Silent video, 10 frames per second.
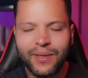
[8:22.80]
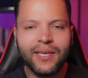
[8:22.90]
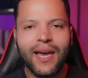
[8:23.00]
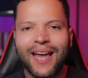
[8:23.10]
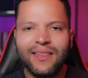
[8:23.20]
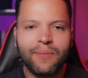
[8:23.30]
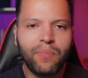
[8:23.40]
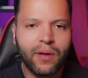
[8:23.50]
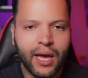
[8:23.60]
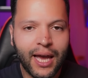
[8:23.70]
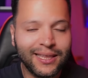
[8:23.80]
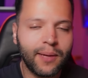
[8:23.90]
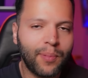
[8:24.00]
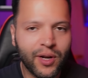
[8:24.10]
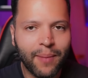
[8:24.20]
be end
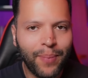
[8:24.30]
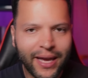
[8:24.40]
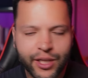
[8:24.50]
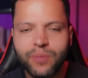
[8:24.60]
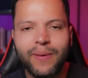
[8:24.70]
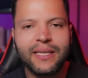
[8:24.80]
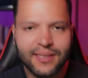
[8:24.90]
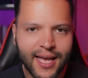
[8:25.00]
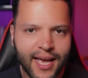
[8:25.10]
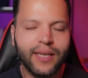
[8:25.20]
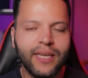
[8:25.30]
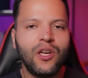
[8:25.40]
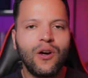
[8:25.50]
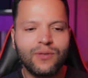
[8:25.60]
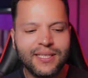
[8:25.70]
up on the bench. But instead, he
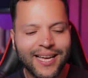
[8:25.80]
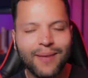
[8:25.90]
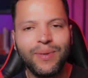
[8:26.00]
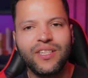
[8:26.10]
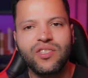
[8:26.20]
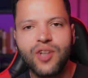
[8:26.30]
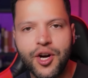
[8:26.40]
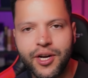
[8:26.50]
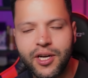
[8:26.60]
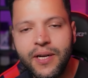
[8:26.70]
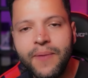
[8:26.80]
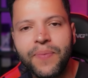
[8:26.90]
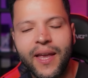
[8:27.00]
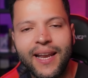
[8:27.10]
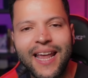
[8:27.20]
knows he's going to be a starter
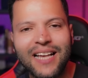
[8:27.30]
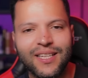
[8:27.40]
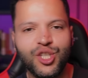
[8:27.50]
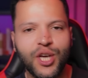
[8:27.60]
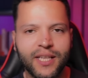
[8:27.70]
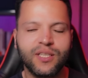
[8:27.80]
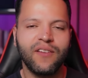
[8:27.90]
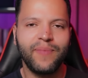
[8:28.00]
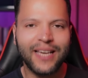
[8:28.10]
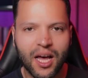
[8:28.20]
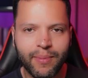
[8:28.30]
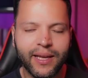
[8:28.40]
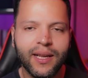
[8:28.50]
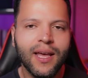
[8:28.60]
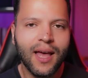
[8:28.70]
and has the chance of
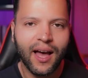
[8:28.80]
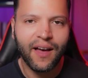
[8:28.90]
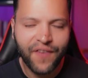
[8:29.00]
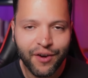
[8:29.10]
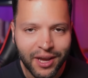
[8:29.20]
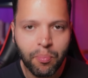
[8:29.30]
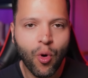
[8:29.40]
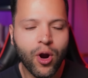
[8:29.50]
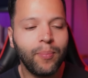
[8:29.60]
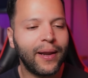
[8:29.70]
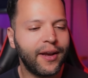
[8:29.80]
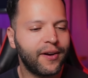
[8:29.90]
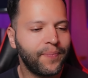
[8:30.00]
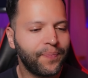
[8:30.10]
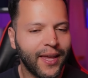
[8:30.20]
becoming a very important
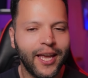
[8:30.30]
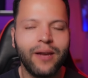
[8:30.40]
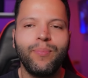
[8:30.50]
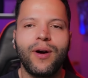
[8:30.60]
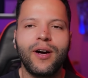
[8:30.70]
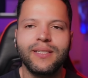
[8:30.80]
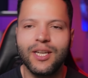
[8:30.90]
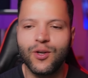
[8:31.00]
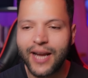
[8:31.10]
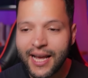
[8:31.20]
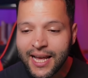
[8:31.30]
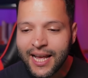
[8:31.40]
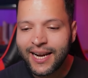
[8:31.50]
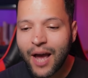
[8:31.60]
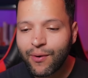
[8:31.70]
player in Barcelona.
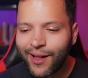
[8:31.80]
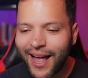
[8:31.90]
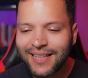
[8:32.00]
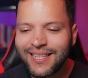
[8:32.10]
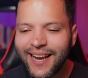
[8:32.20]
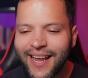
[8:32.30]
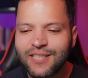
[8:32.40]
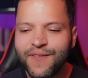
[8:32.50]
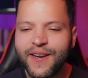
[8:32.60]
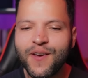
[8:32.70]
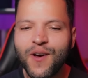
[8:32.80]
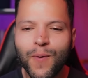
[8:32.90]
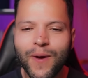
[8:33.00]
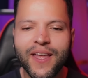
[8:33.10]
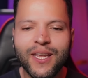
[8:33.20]
Now, we will end today's video
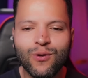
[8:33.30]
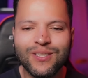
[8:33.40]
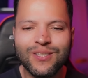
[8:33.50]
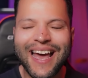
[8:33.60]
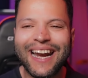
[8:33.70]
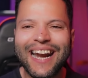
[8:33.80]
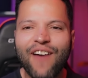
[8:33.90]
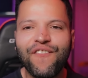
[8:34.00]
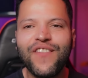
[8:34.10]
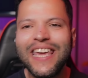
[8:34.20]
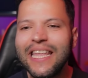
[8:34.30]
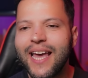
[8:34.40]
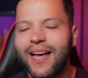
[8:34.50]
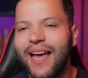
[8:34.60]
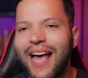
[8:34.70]
with the news that
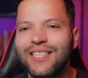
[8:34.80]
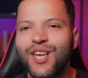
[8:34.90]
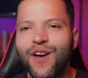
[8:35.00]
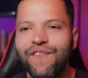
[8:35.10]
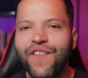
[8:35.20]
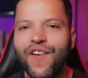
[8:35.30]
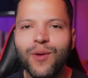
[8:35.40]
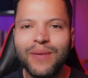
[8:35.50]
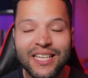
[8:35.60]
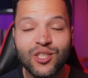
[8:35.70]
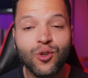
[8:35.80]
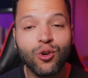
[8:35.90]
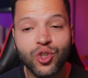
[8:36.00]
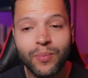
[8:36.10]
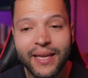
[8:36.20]
Rafinha has confirmed in a
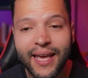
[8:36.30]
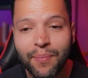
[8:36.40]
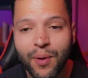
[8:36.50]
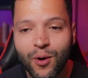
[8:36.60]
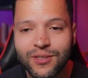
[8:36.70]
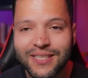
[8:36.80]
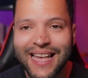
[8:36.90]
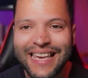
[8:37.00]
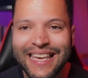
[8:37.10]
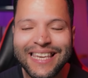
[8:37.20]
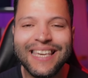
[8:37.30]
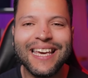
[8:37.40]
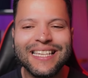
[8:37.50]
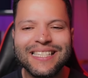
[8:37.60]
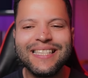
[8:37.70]
social media post that he
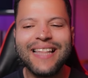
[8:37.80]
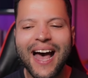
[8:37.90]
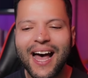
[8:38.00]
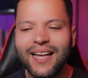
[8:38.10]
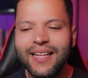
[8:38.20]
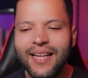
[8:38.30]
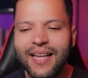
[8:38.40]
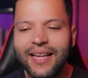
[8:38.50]
is not